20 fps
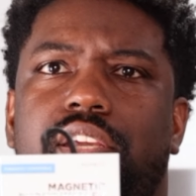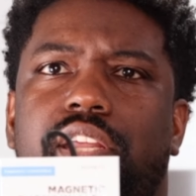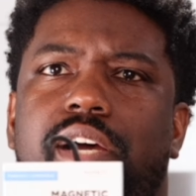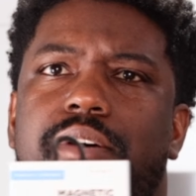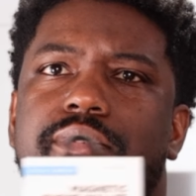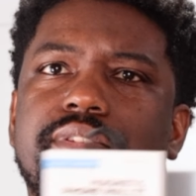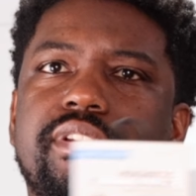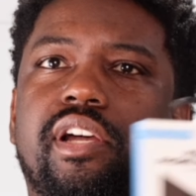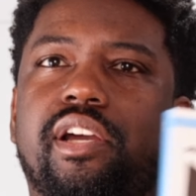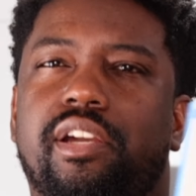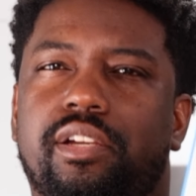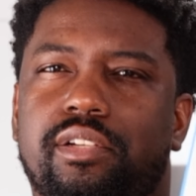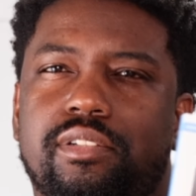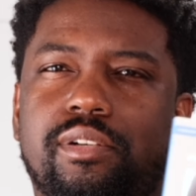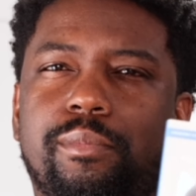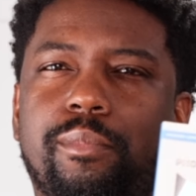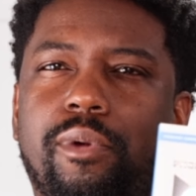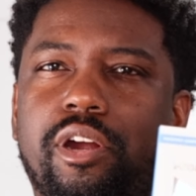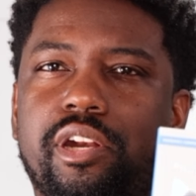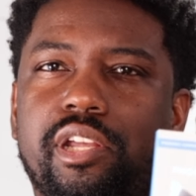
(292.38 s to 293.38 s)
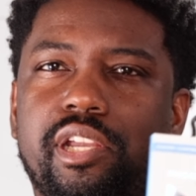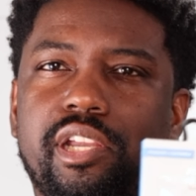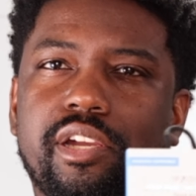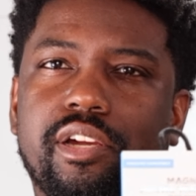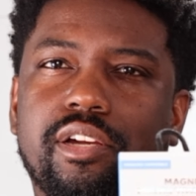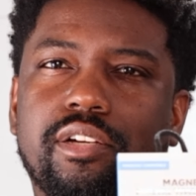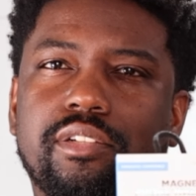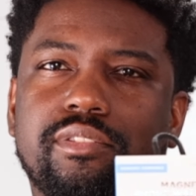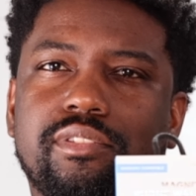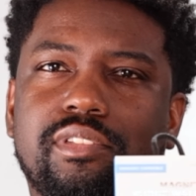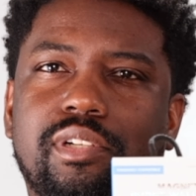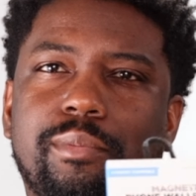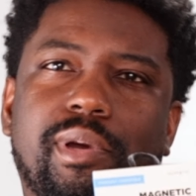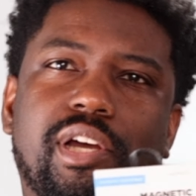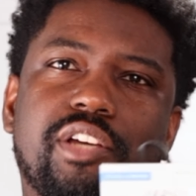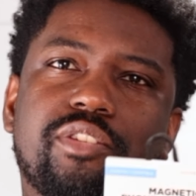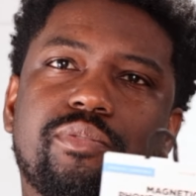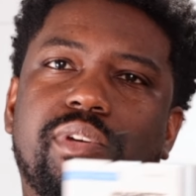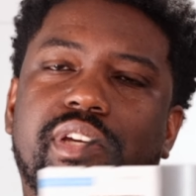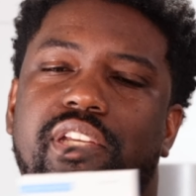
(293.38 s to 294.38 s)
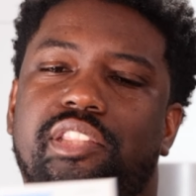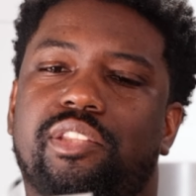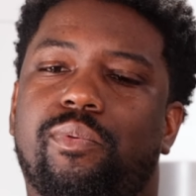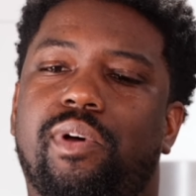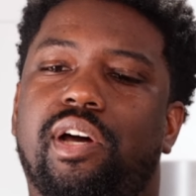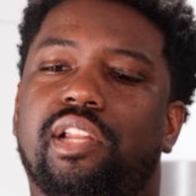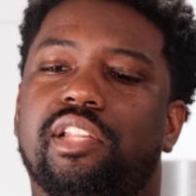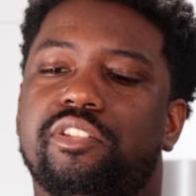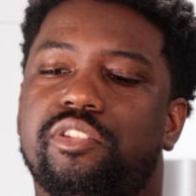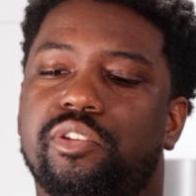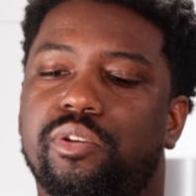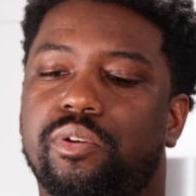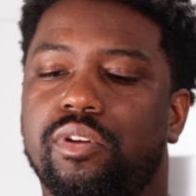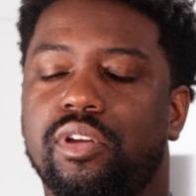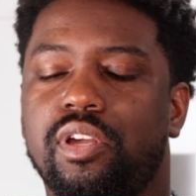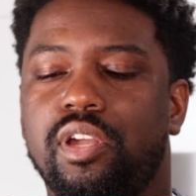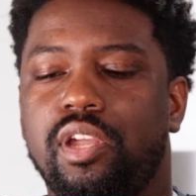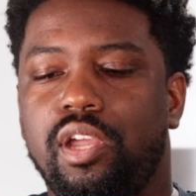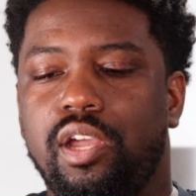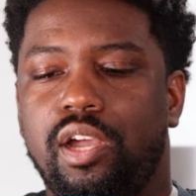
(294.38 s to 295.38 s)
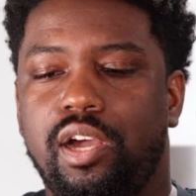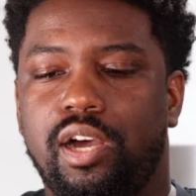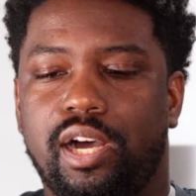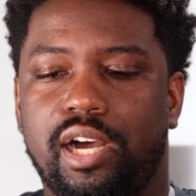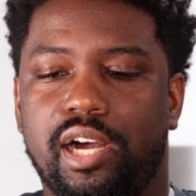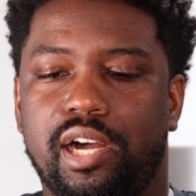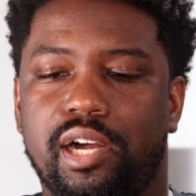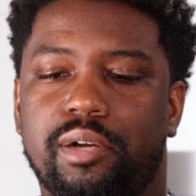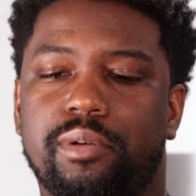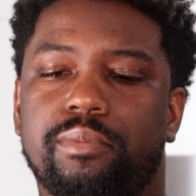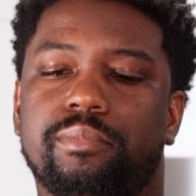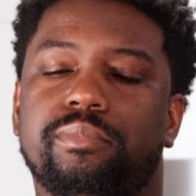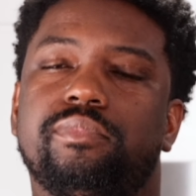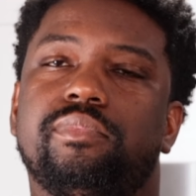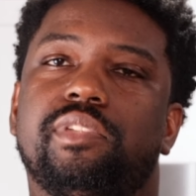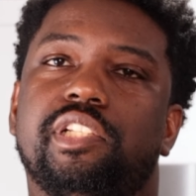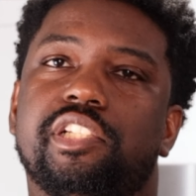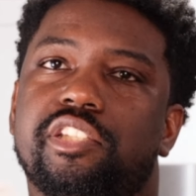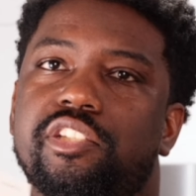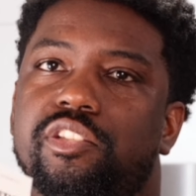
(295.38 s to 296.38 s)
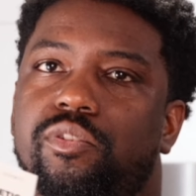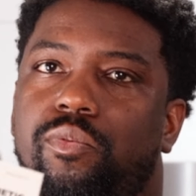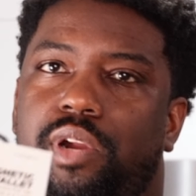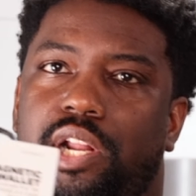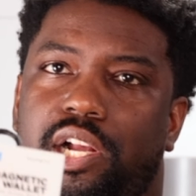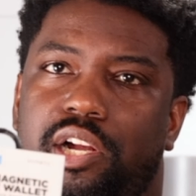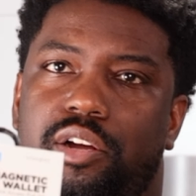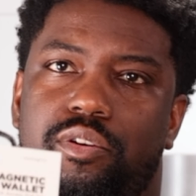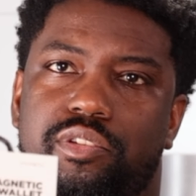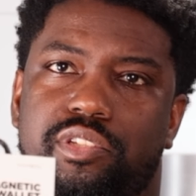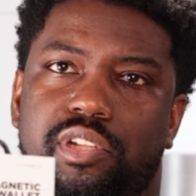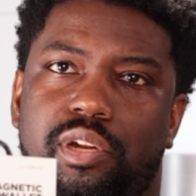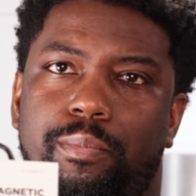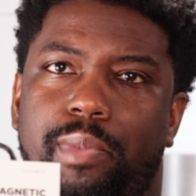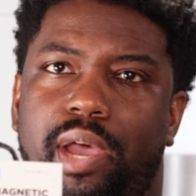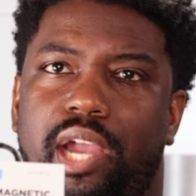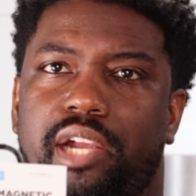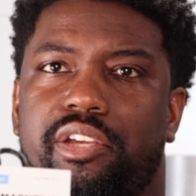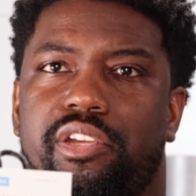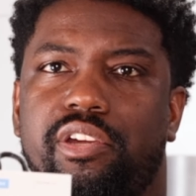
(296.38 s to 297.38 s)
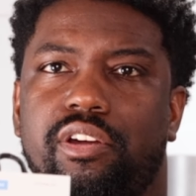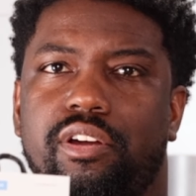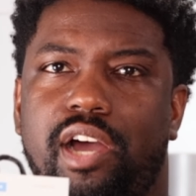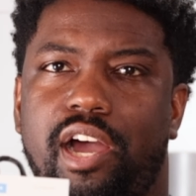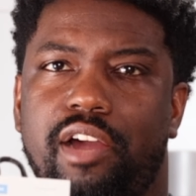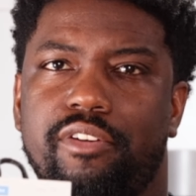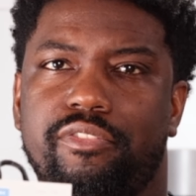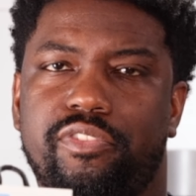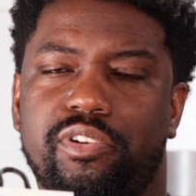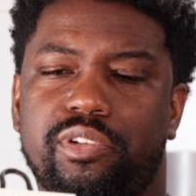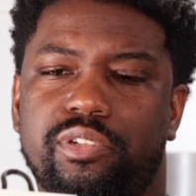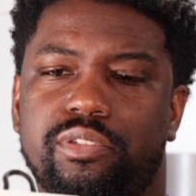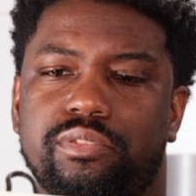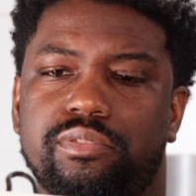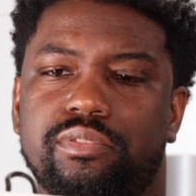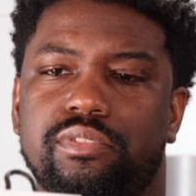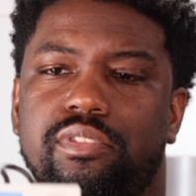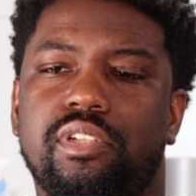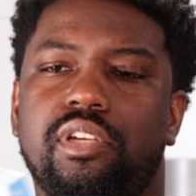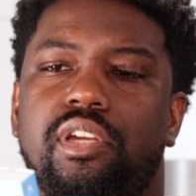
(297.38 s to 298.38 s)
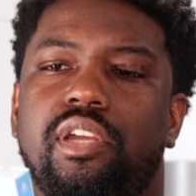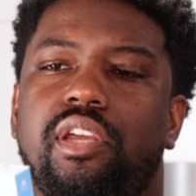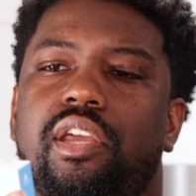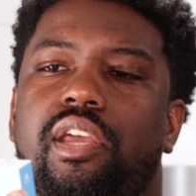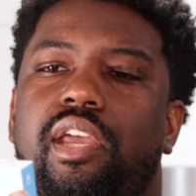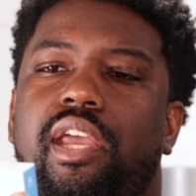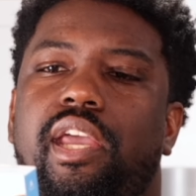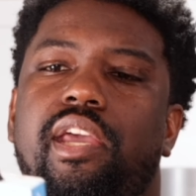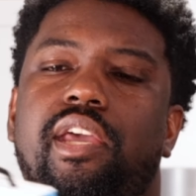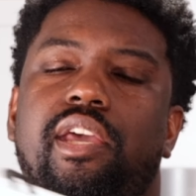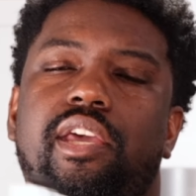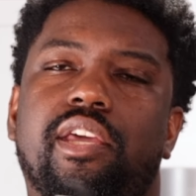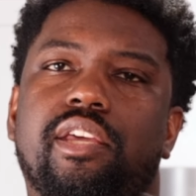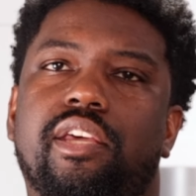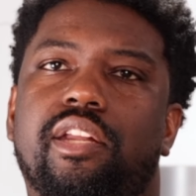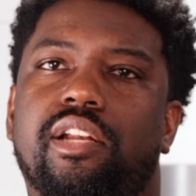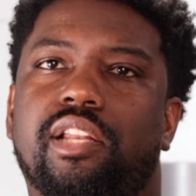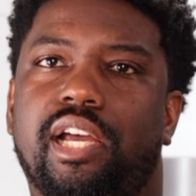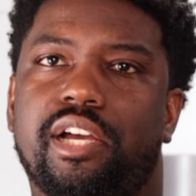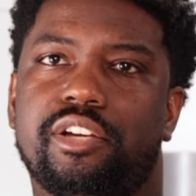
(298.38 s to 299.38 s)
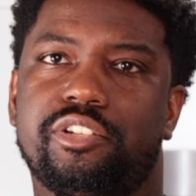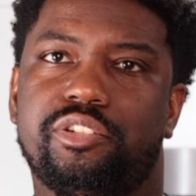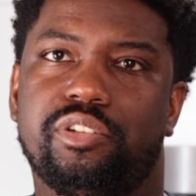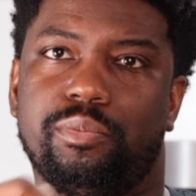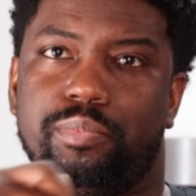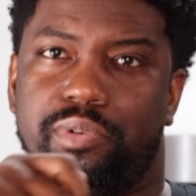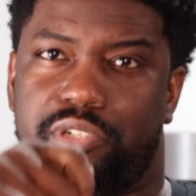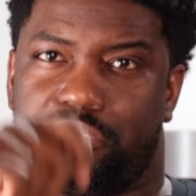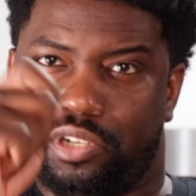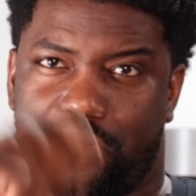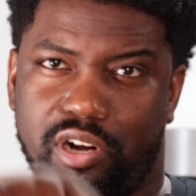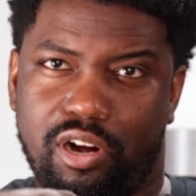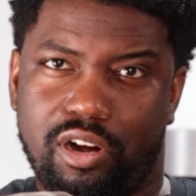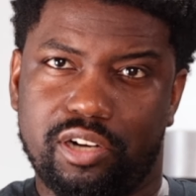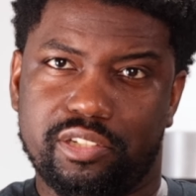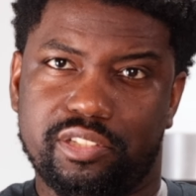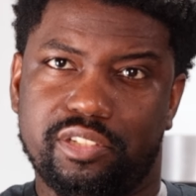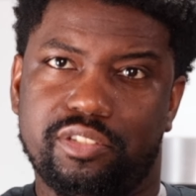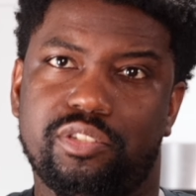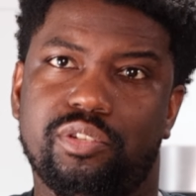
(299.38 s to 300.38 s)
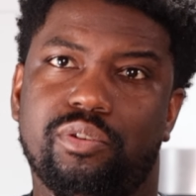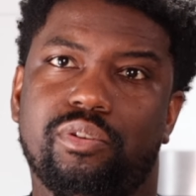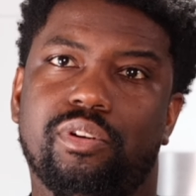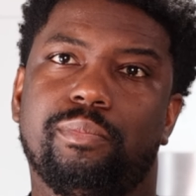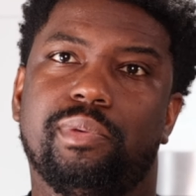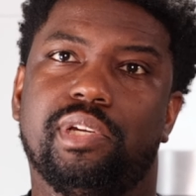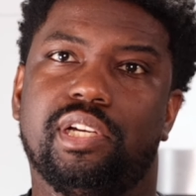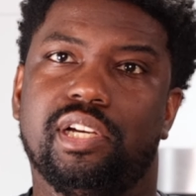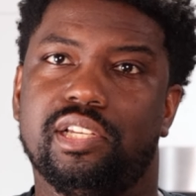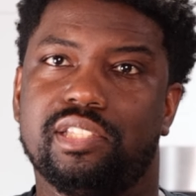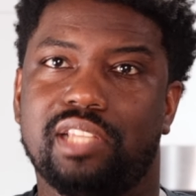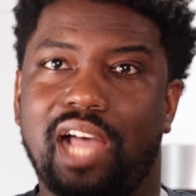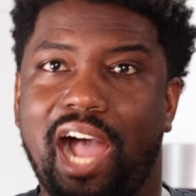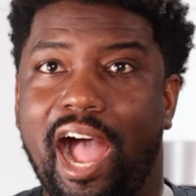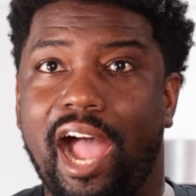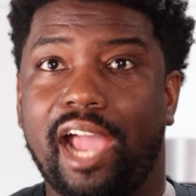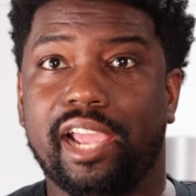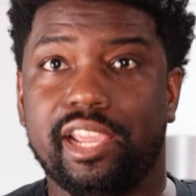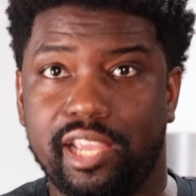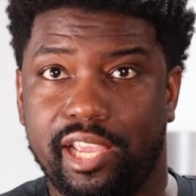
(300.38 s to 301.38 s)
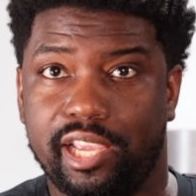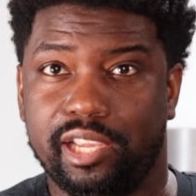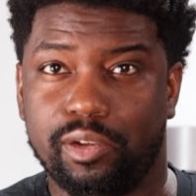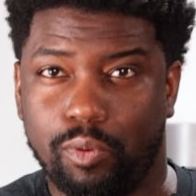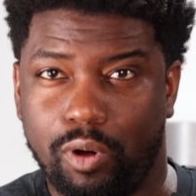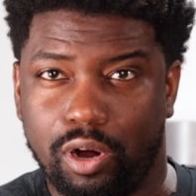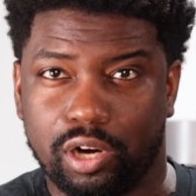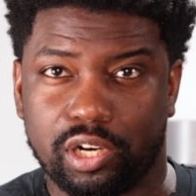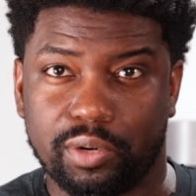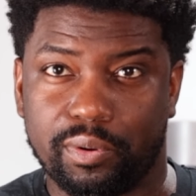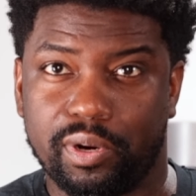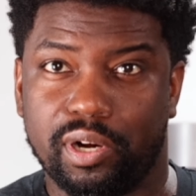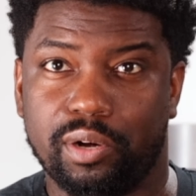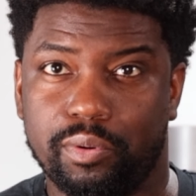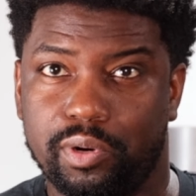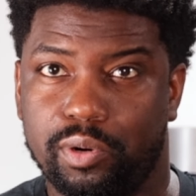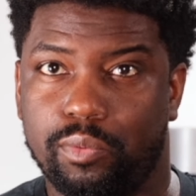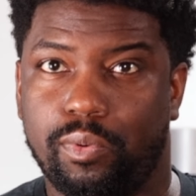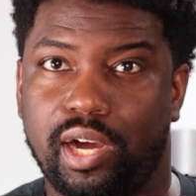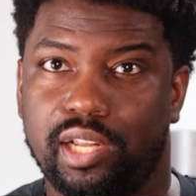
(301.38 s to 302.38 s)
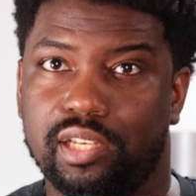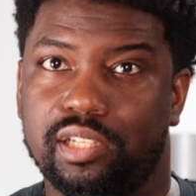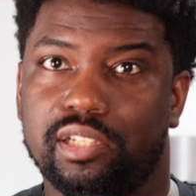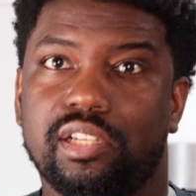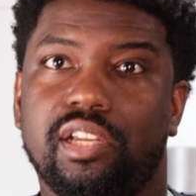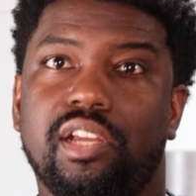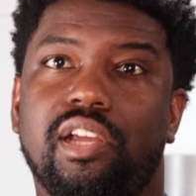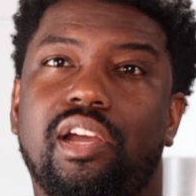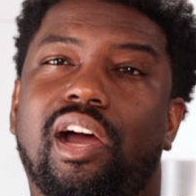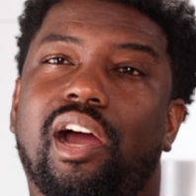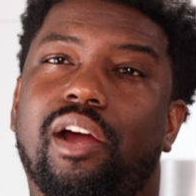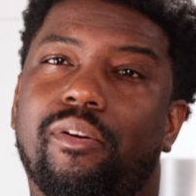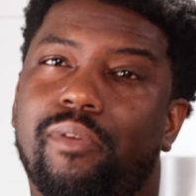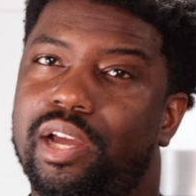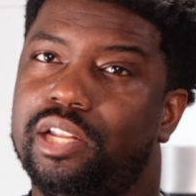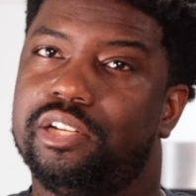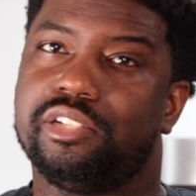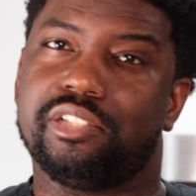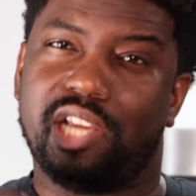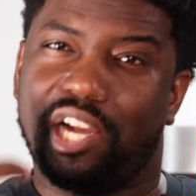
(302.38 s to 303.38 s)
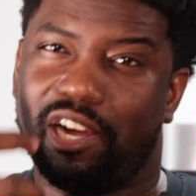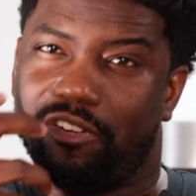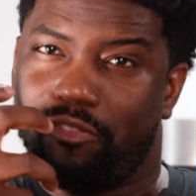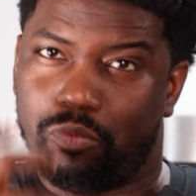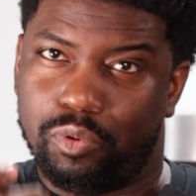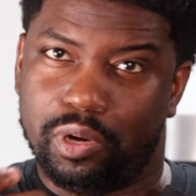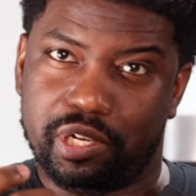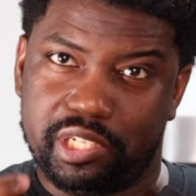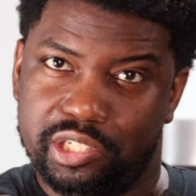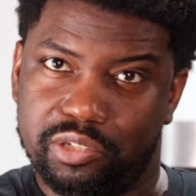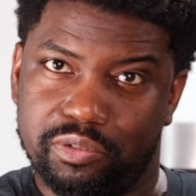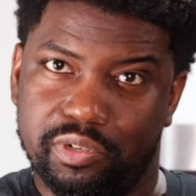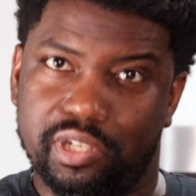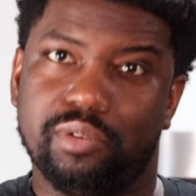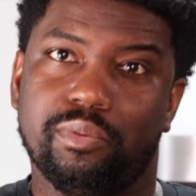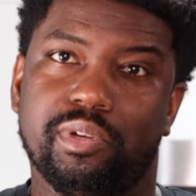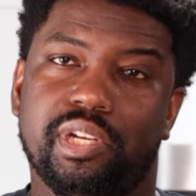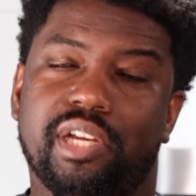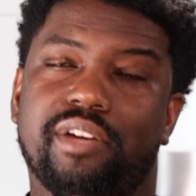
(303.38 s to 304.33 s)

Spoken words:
and I was like, I'm already here, I might as well get the wallet too. This is the one that goes on the back of your iPhone, and it allows you to put your cards into it because I hate walking around with a wallet. I'd rather just have one unit with